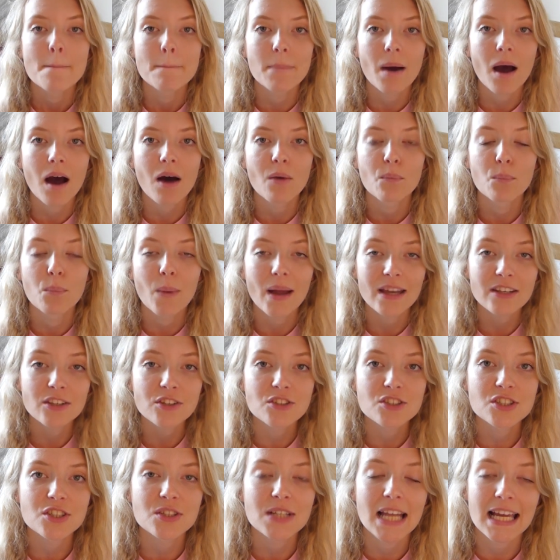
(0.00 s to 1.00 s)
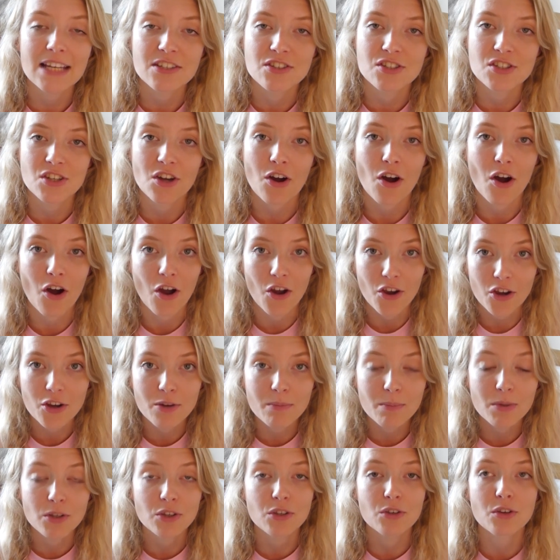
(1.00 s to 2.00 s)
But when you do lectures at
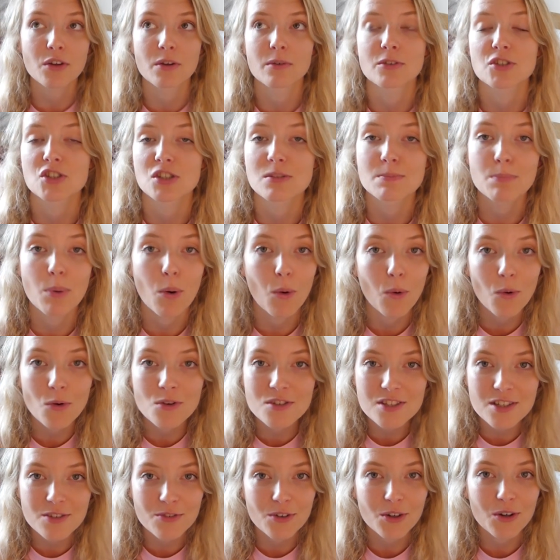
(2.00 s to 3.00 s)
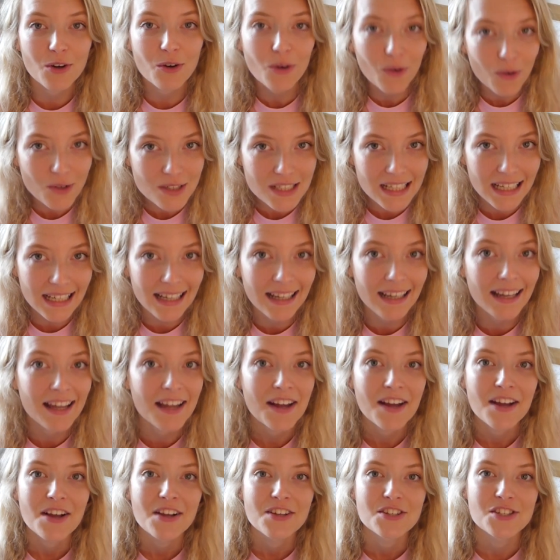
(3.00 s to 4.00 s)
home, you can just pause the recording.
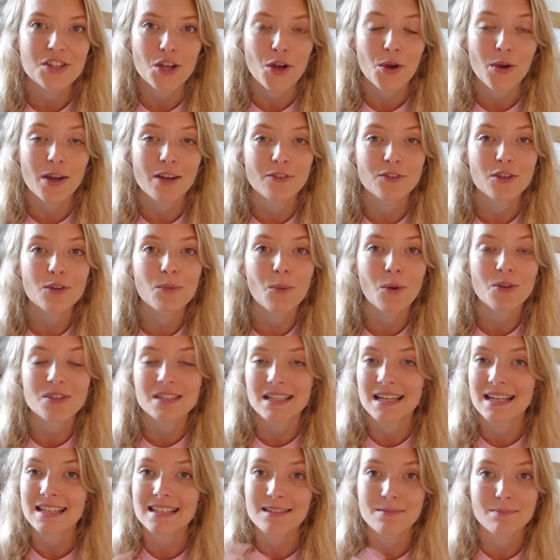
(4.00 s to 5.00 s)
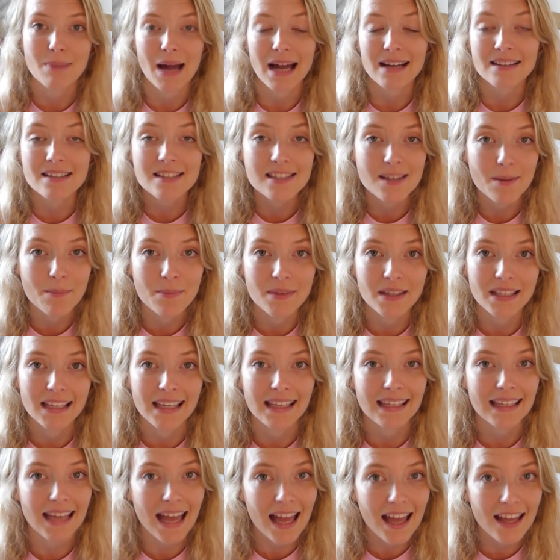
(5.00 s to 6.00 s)
So if if you want to listen back to something
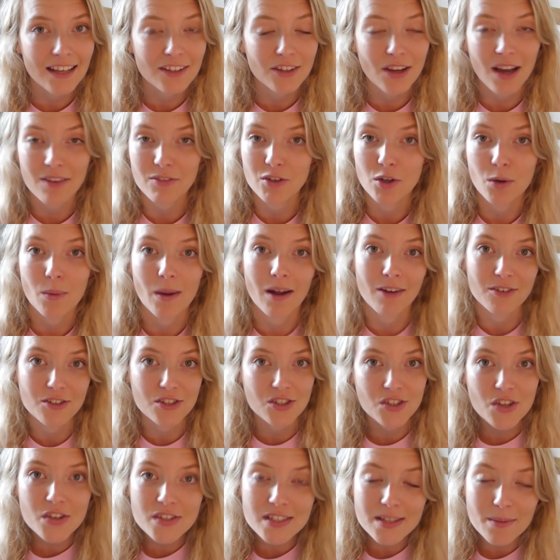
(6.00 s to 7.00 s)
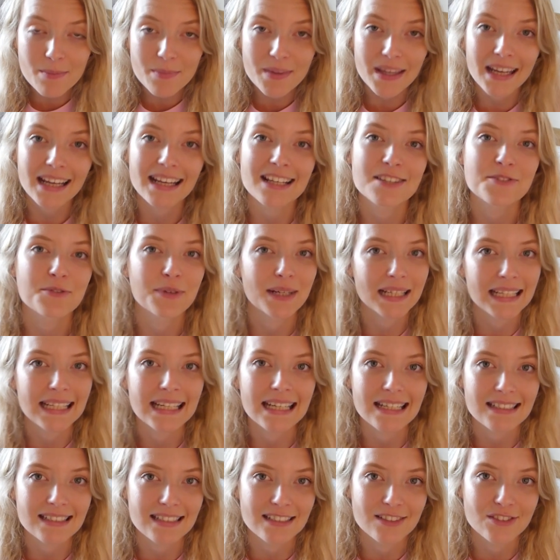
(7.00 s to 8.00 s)
again, you haven't quite understood something, it's really
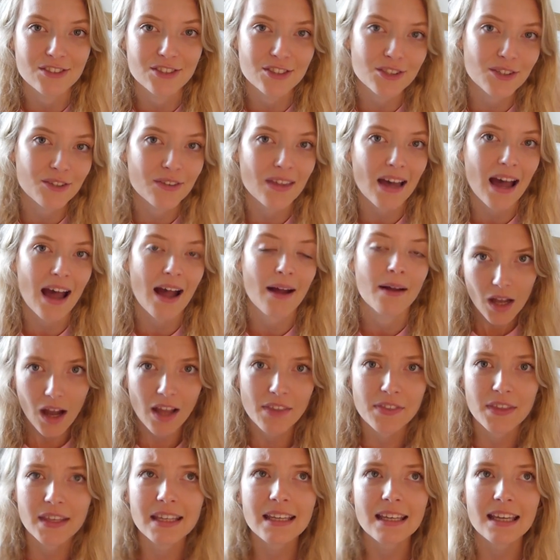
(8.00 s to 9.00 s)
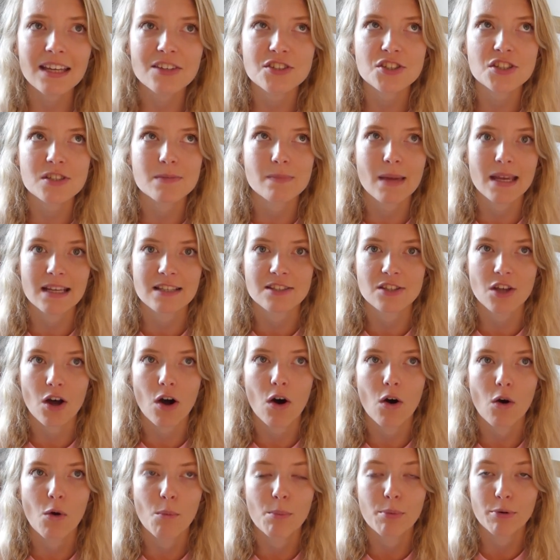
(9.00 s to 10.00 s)
easy to do that. I think it just makes the
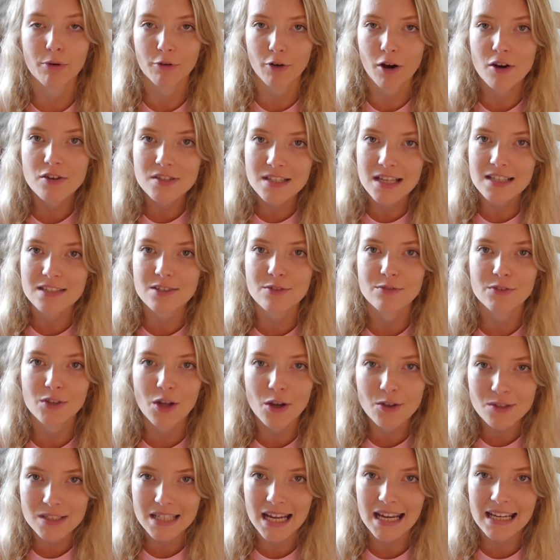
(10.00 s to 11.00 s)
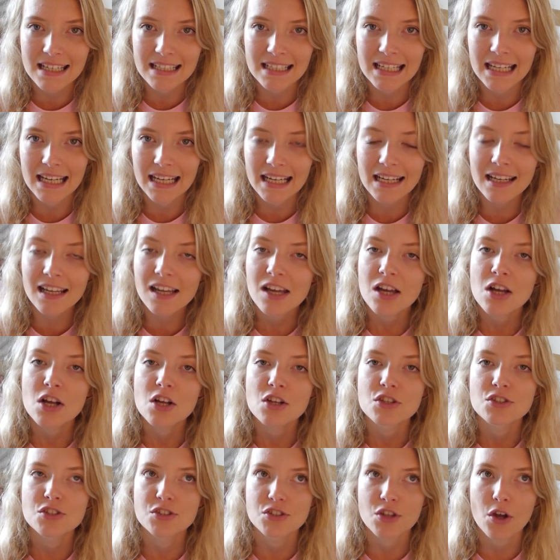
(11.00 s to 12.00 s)
whole process of note taking
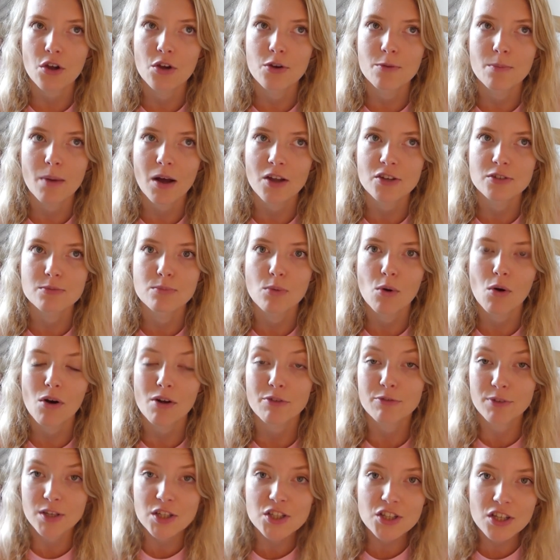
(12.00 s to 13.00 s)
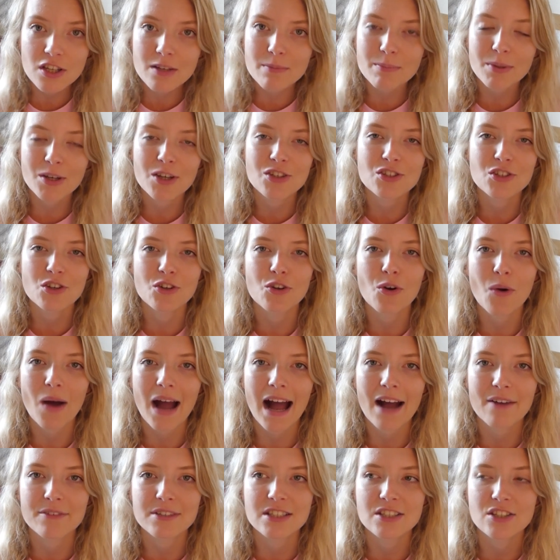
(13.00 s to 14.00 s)
so much more efficient because you're
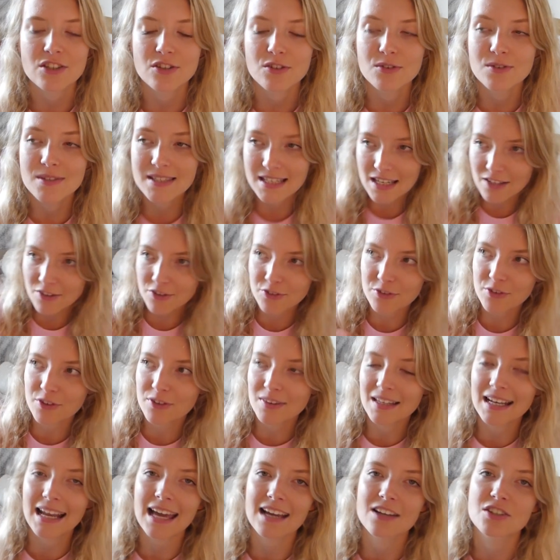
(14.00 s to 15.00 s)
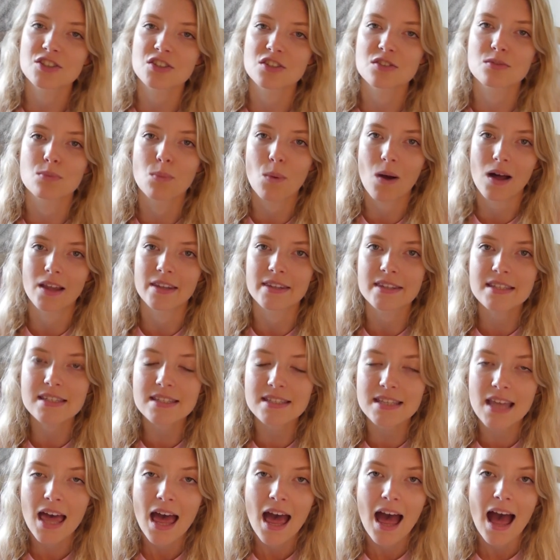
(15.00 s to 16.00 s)
not having to sit through the lectures
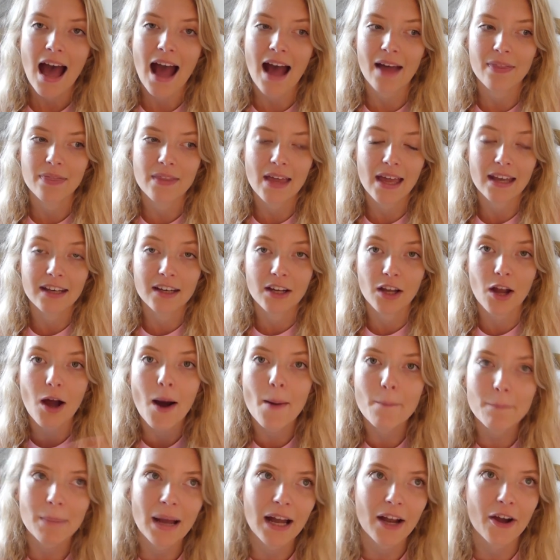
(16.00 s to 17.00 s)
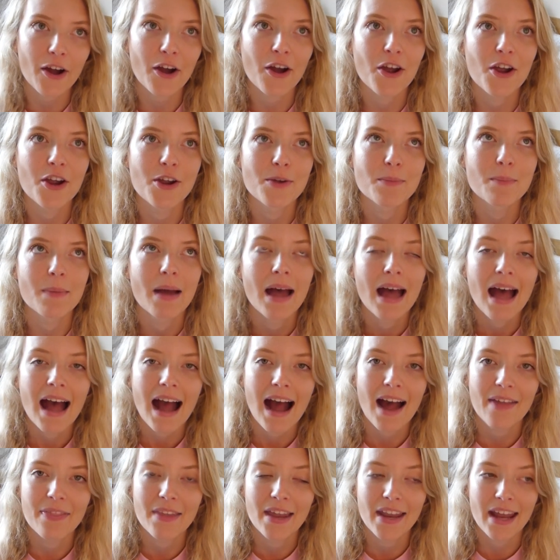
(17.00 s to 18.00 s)
once and then come back home
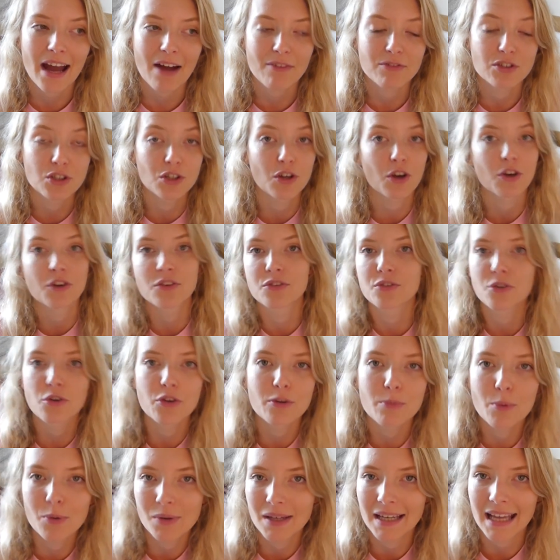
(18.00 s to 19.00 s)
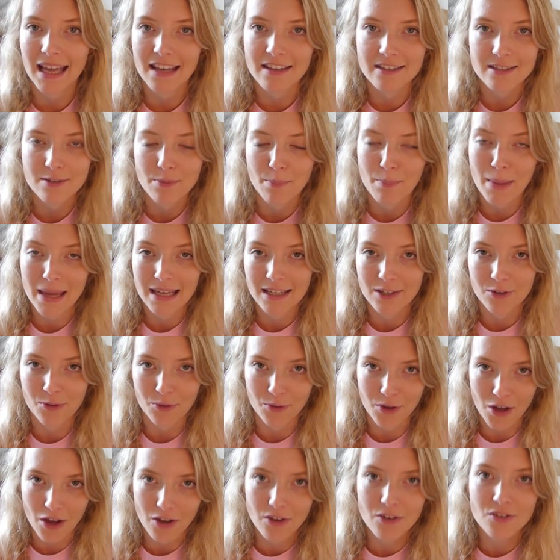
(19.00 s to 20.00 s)
and then have to go through them all again to make
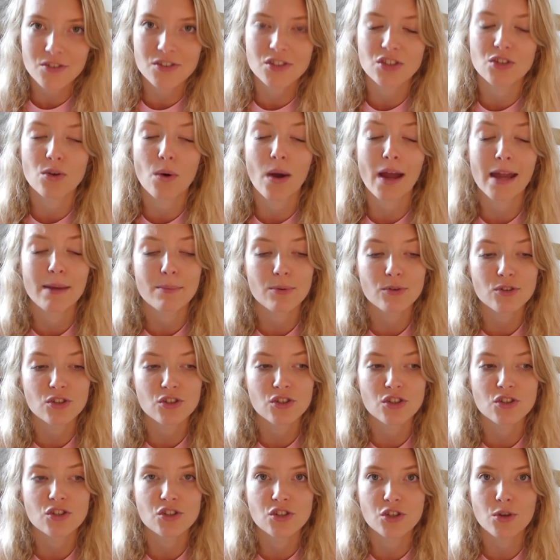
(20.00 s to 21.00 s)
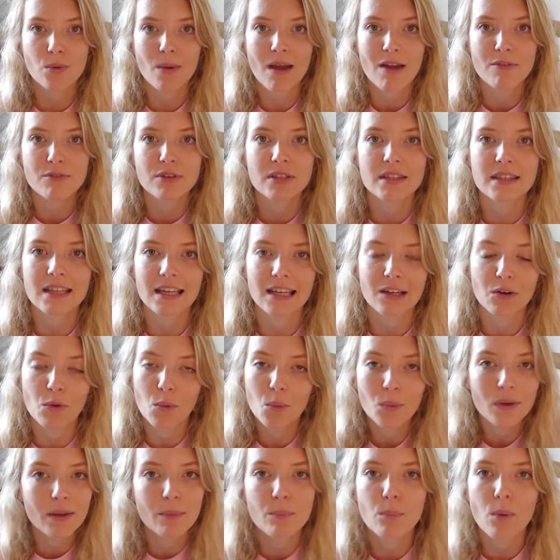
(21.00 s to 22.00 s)
your notes. You are able to just do everything
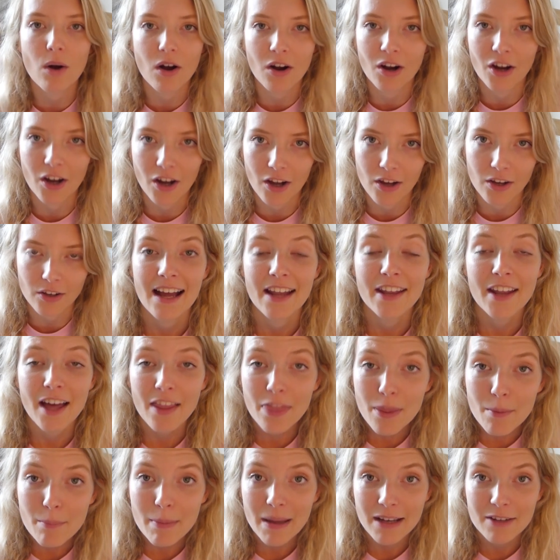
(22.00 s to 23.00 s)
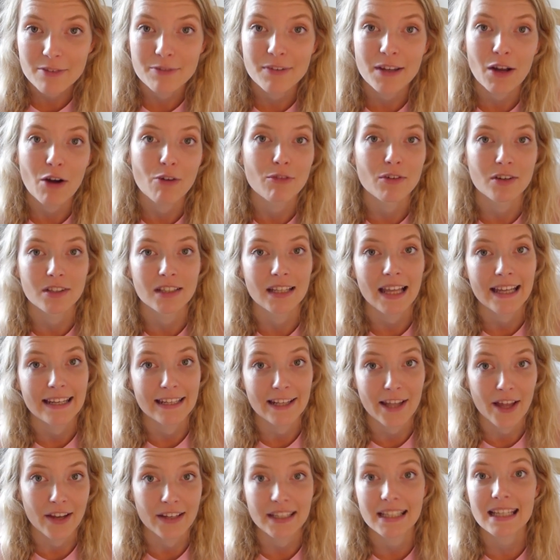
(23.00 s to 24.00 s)
all in one go. Another benefit of
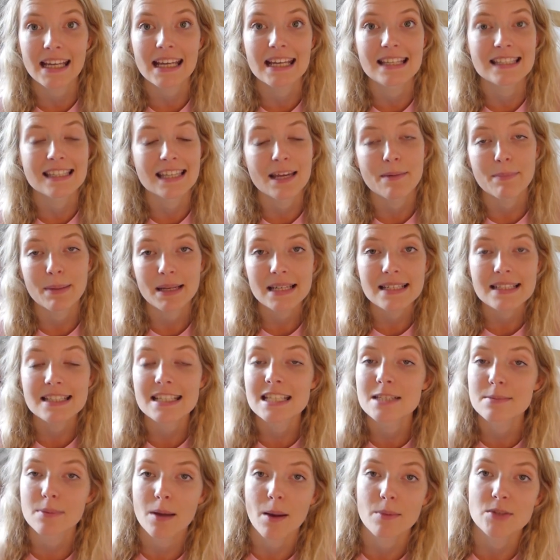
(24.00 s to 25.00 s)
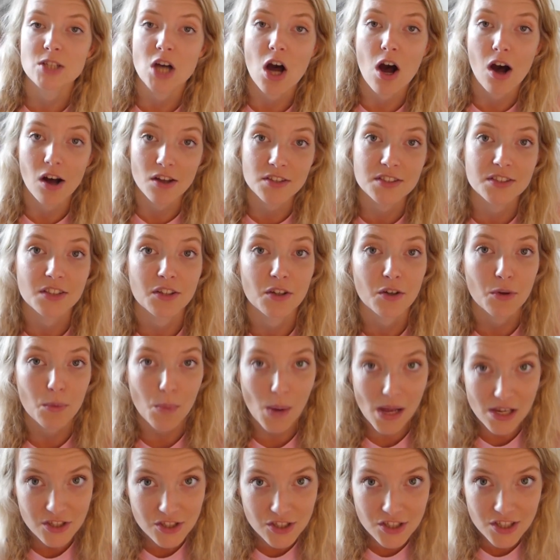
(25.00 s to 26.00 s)
online learning is the ability to be able to ask
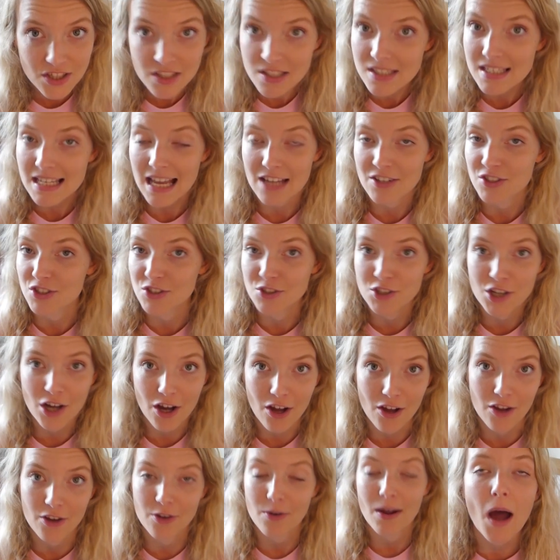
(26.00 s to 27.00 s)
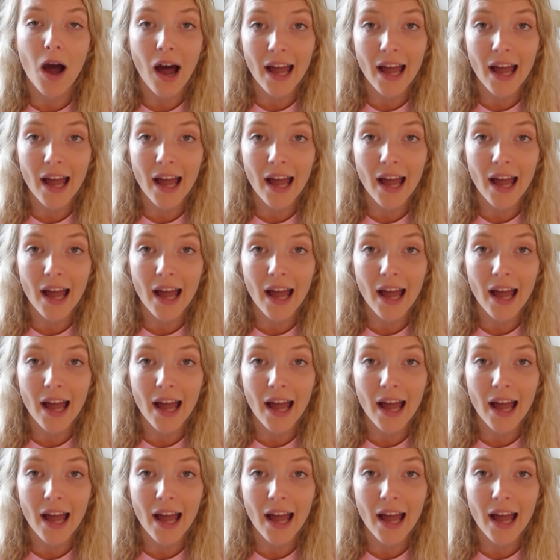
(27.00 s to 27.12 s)
questions as you go.